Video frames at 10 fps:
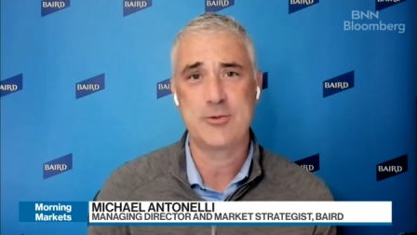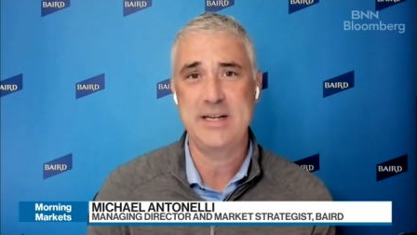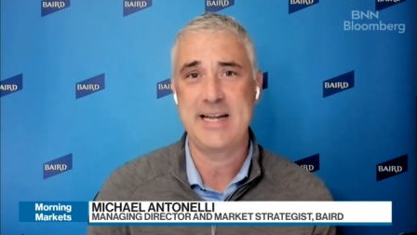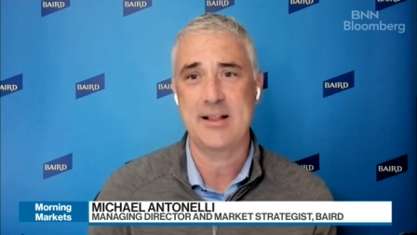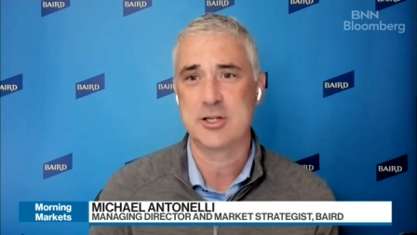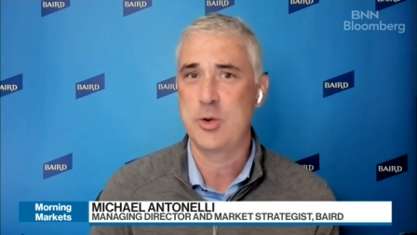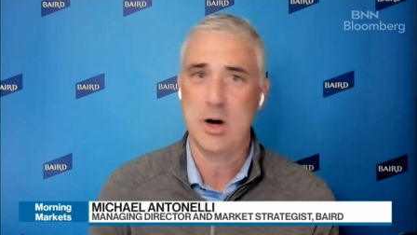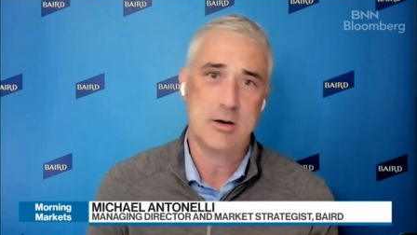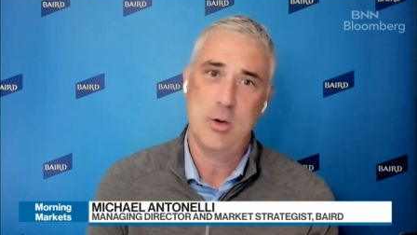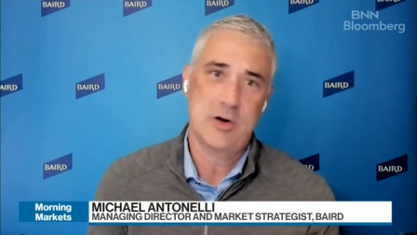retailers who
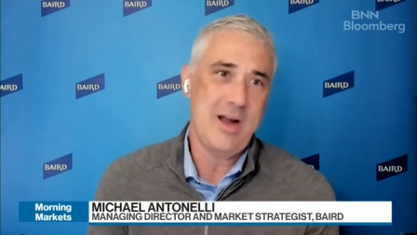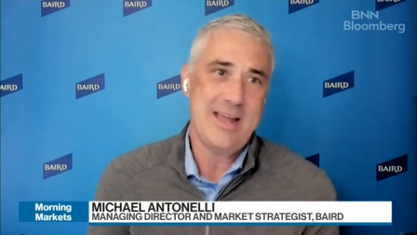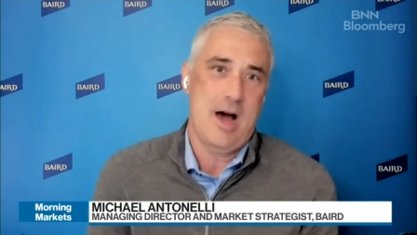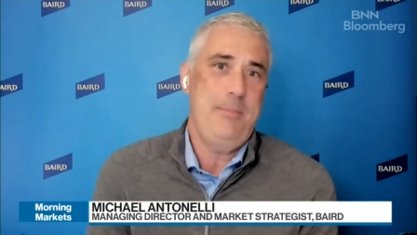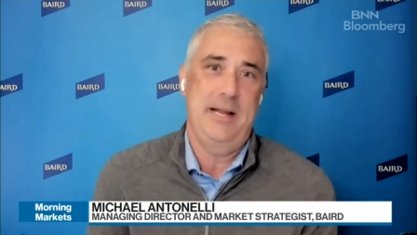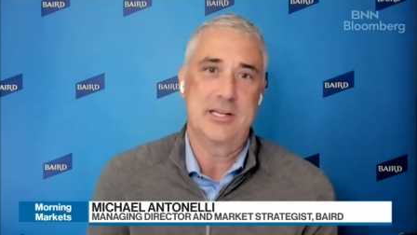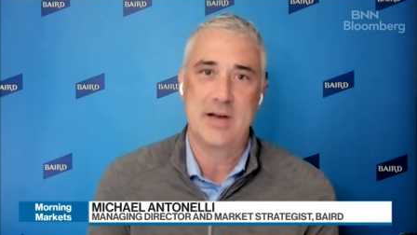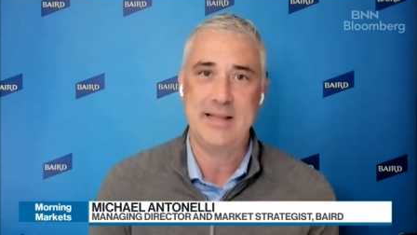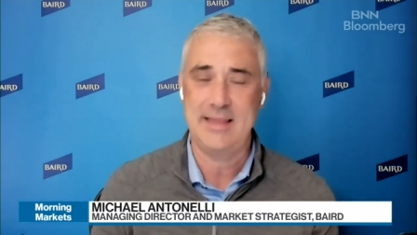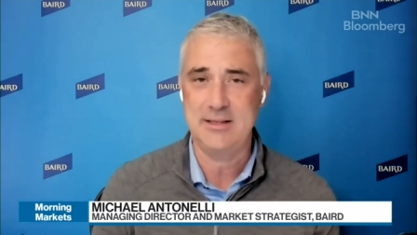are great companies,
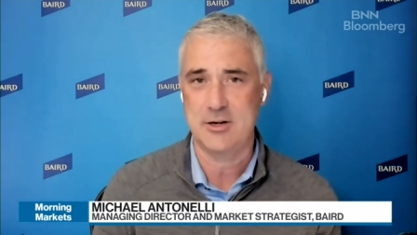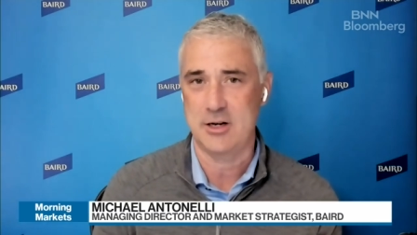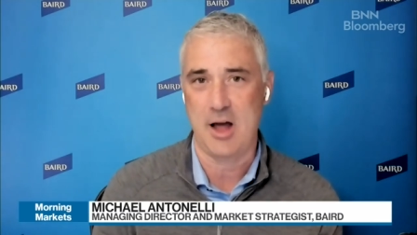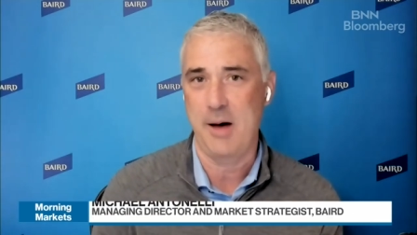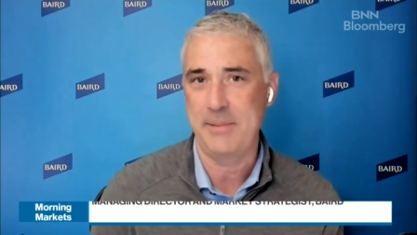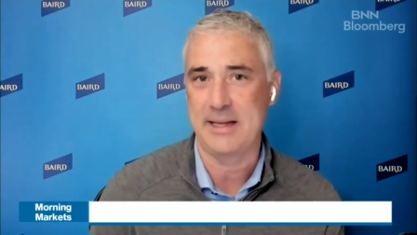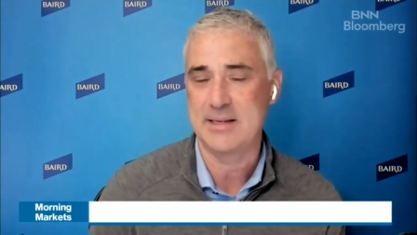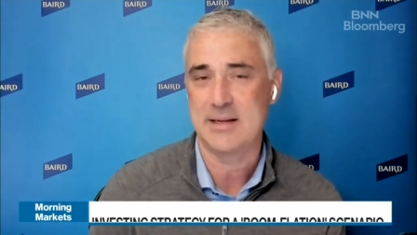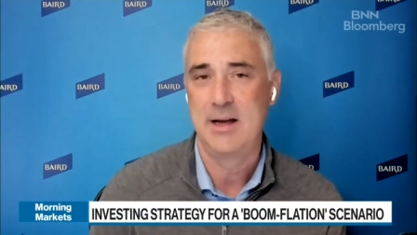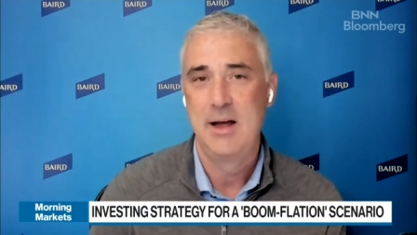right? These are good companies.